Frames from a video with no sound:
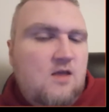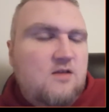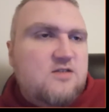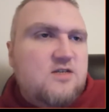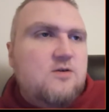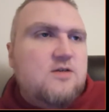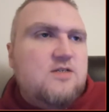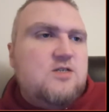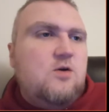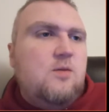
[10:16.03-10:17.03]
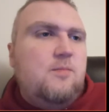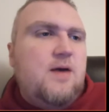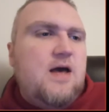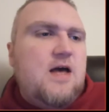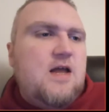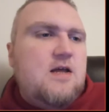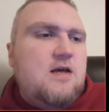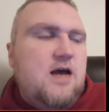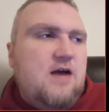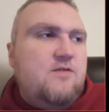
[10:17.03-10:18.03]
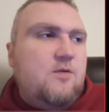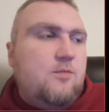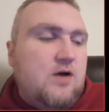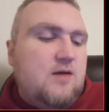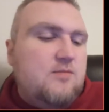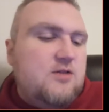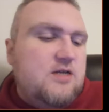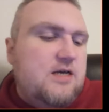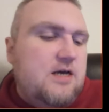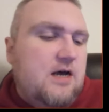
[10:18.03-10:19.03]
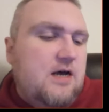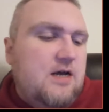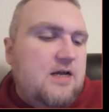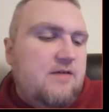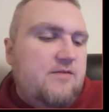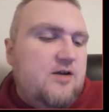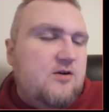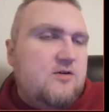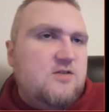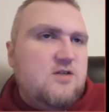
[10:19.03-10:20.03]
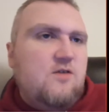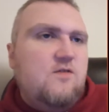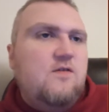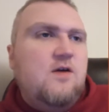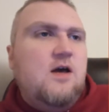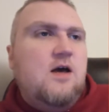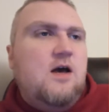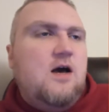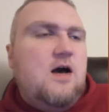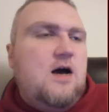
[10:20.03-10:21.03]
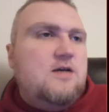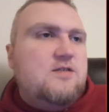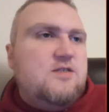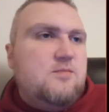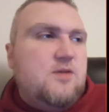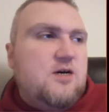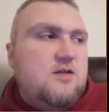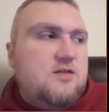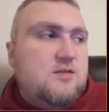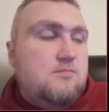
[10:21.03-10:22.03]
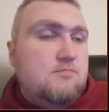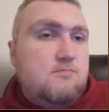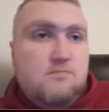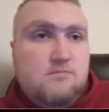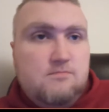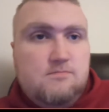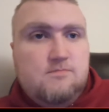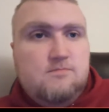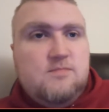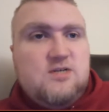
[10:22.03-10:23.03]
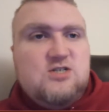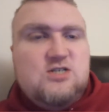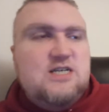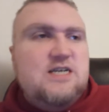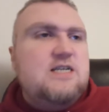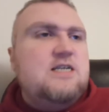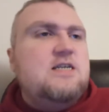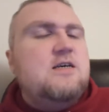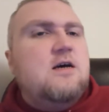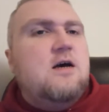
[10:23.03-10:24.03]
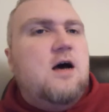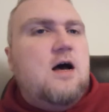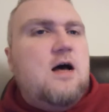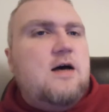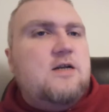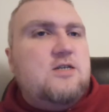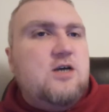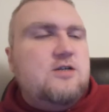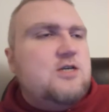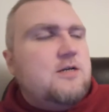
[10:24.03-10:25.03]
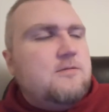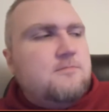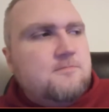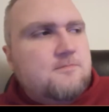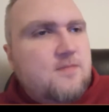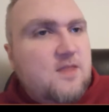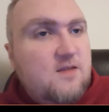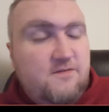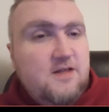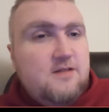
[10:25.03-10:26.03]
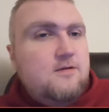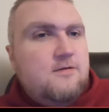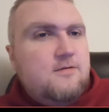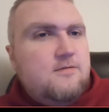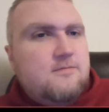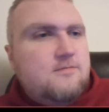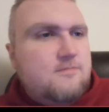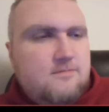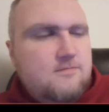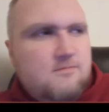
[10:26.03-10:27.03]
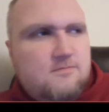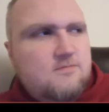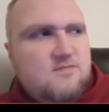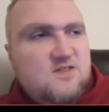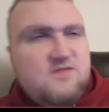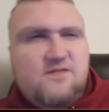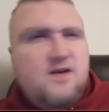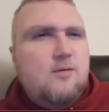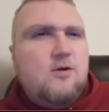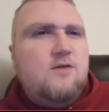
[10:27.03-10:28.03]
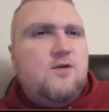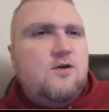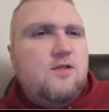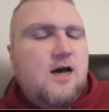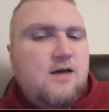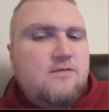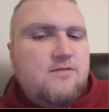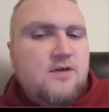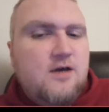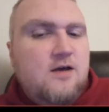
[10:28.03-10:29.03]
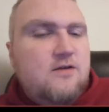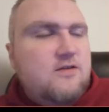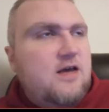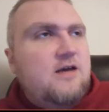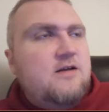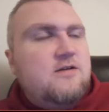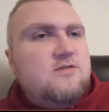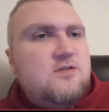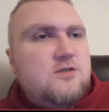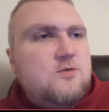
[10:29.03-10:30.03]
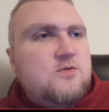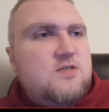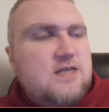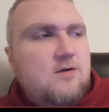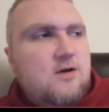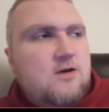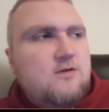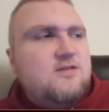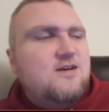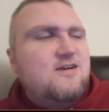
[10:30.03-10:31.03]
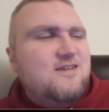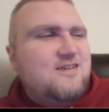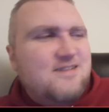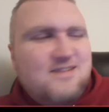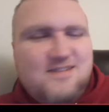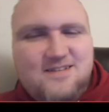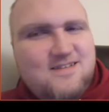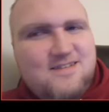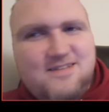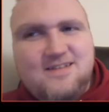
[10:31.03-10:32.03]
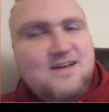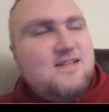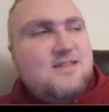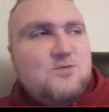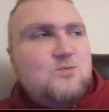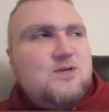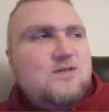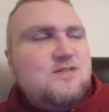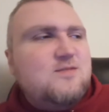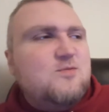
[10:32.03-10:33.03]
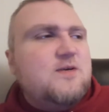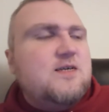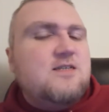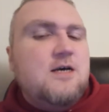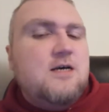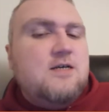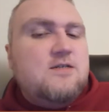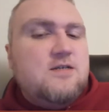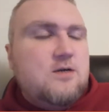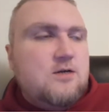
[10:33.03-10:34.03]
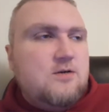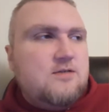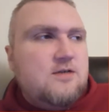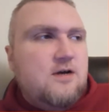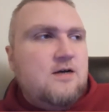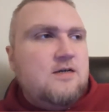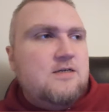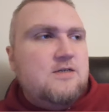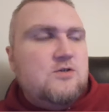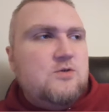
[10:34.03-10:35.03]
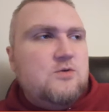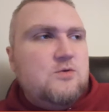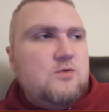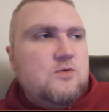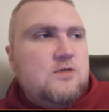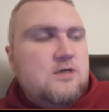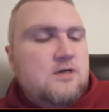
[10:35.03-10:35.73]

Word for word: Sarah is to go to bed after probably uh, giving herself uh, some mu- some much needed uh, touching, feeling the fabric of our lives, and so Sarah goes on so weird this movie is. Sarah goes on to